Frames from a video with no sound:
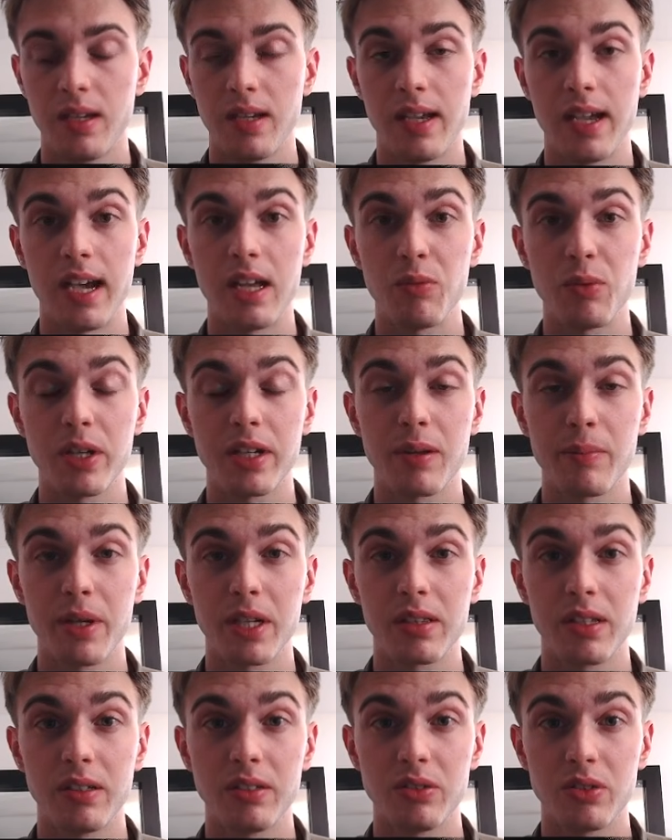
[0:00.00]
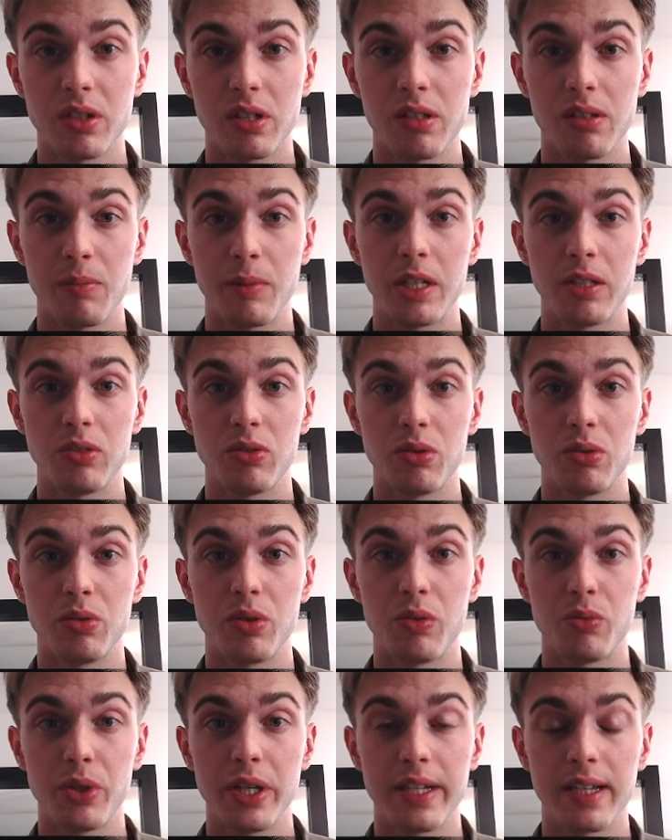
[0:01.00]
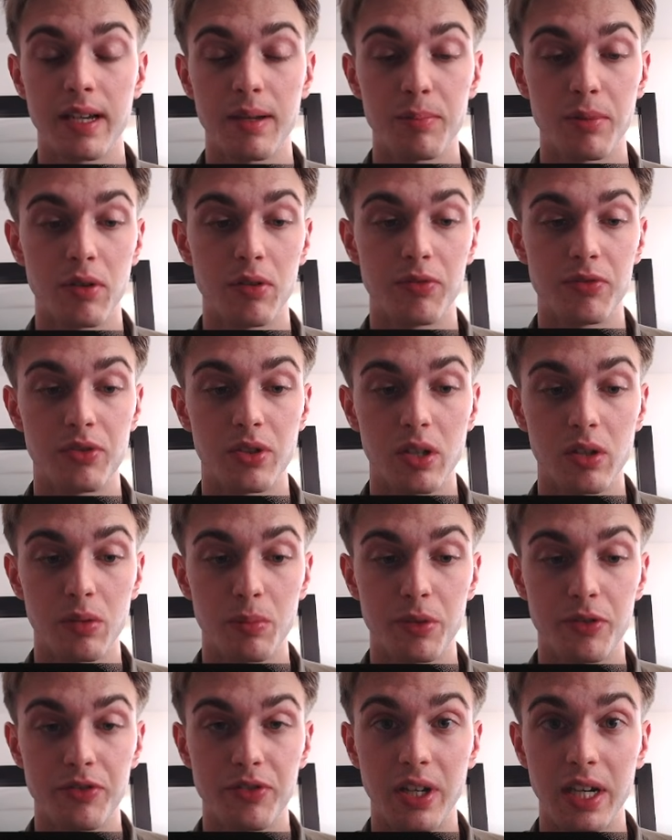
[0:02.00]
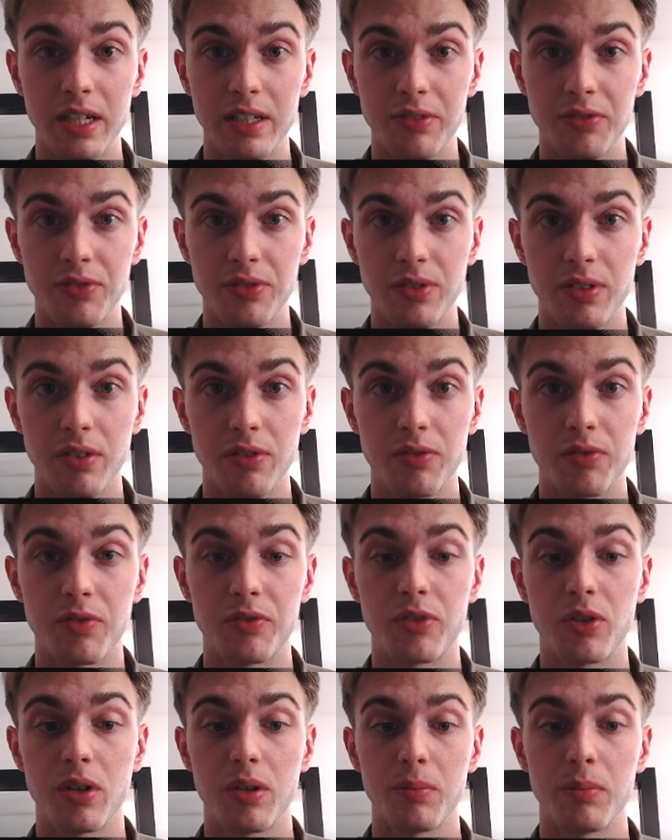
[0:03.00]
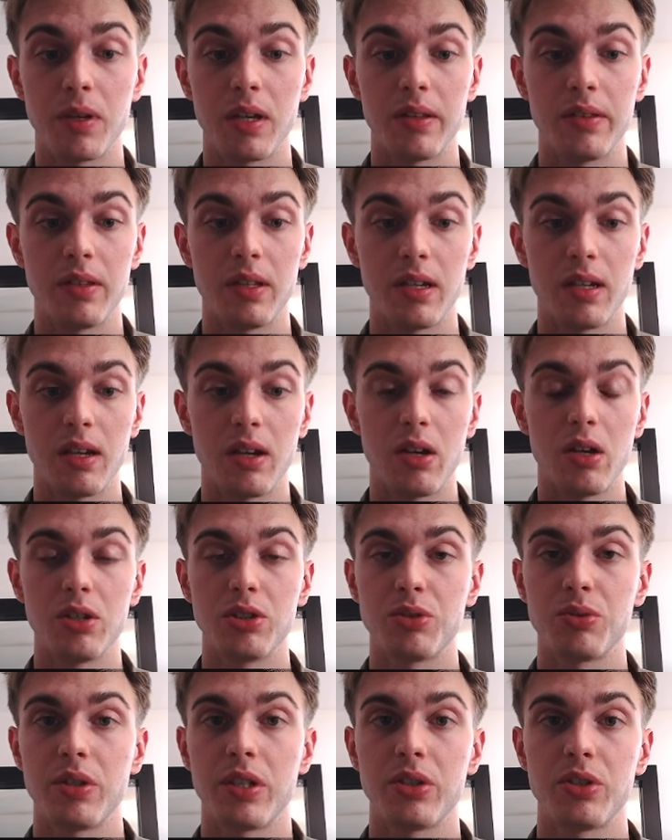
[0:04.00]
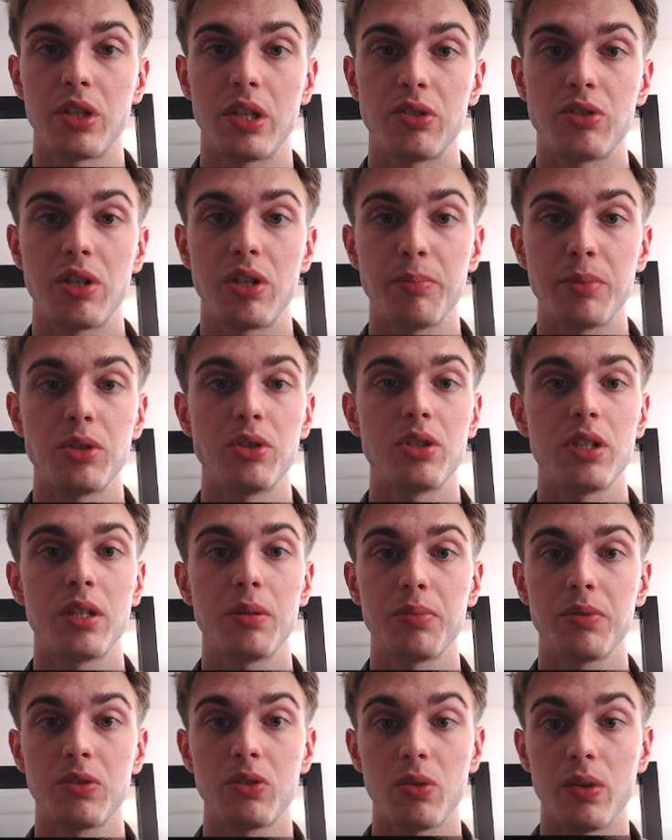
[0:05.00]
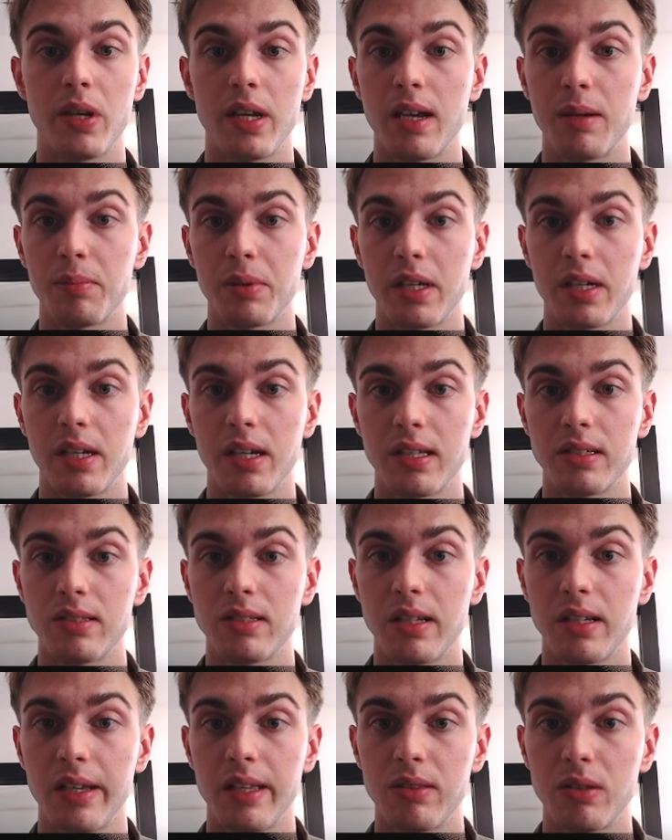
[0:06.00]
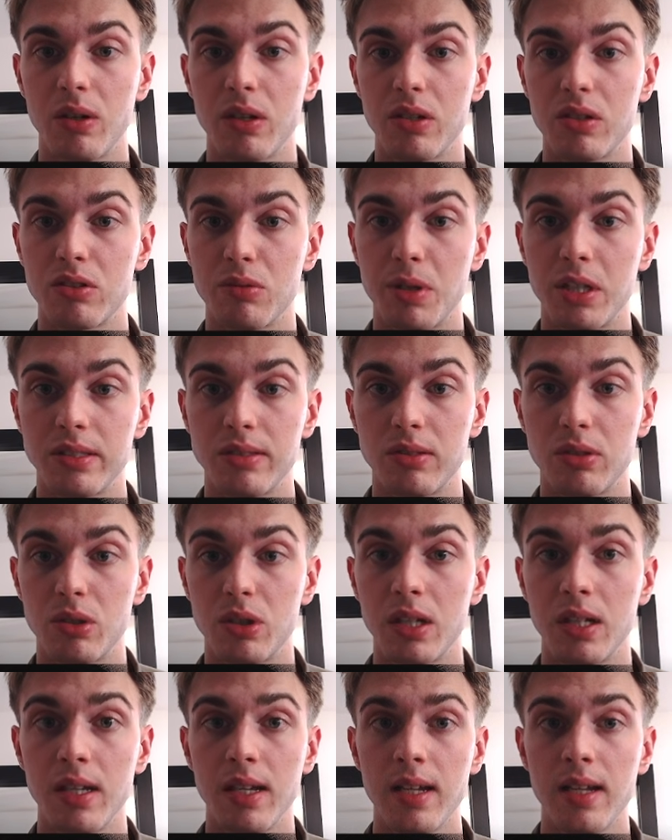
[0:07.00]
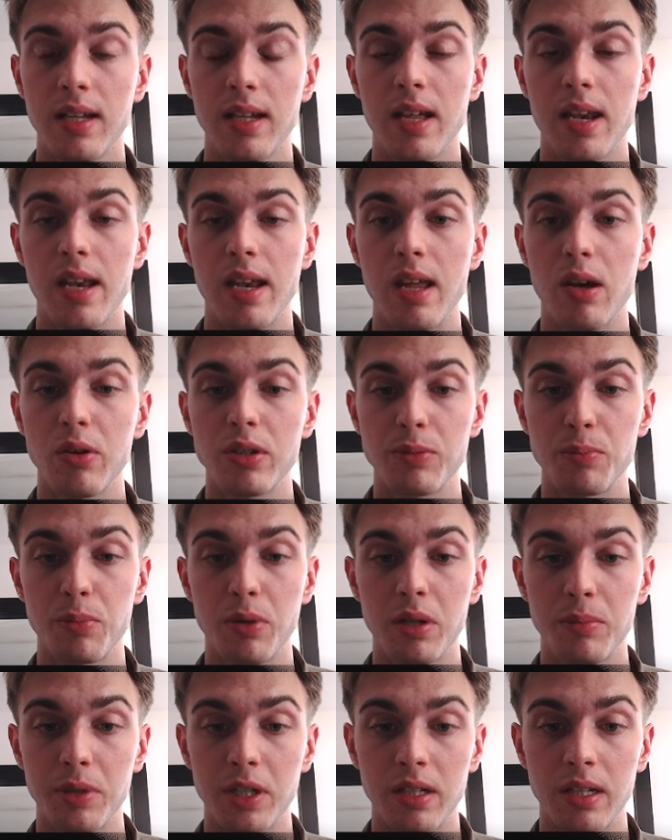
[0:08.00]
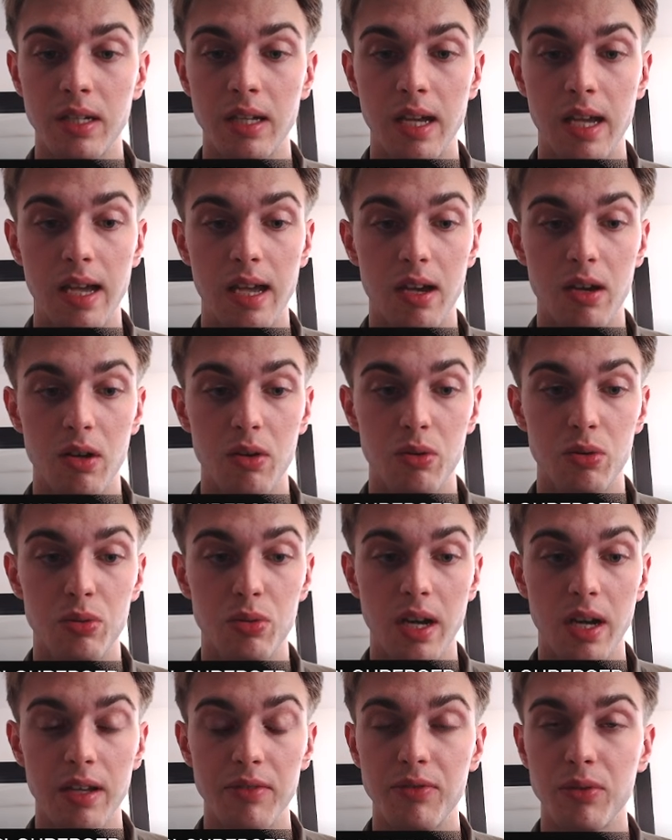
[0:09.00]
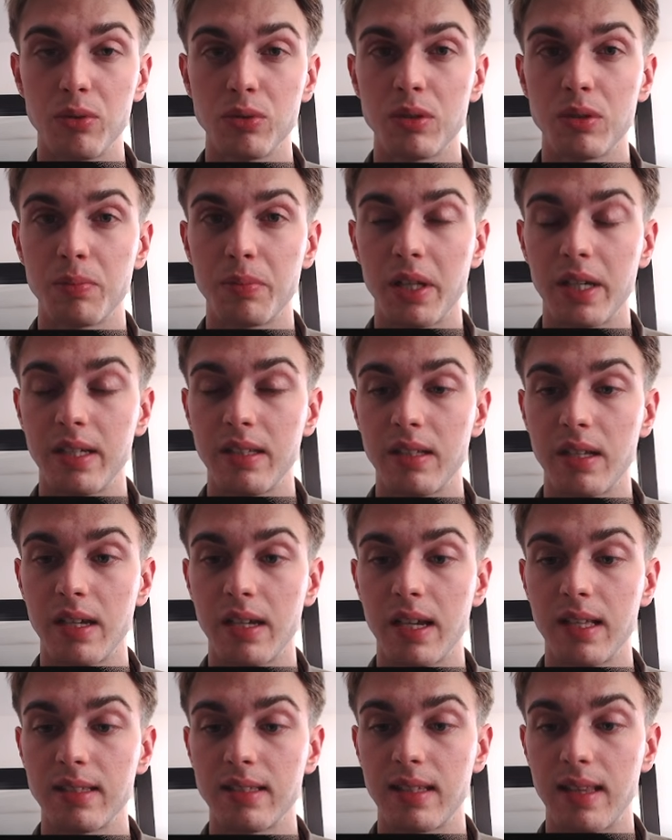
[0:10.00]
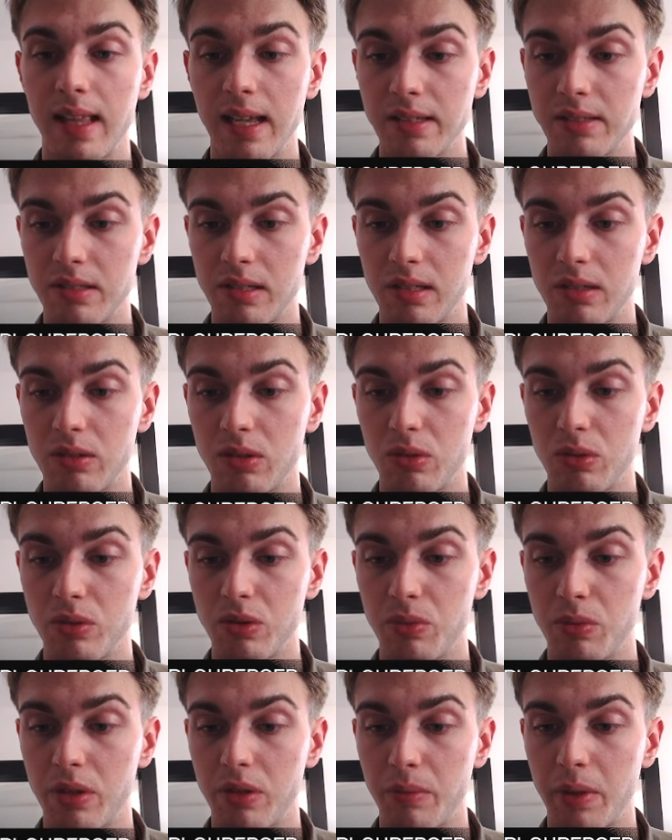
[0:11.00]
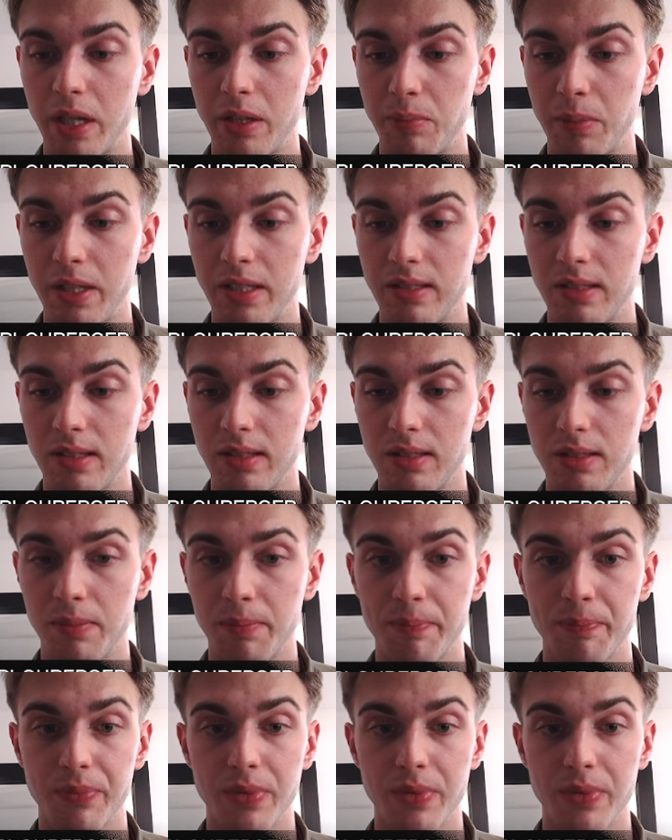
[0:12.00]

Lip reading: And welcome back, ladies and gentlemen, to the recap of round number 5 from the Austrian Chess Championship. Today I played against International Master Laurenz Borrmann, who I've also played against last year, also with the white pieces.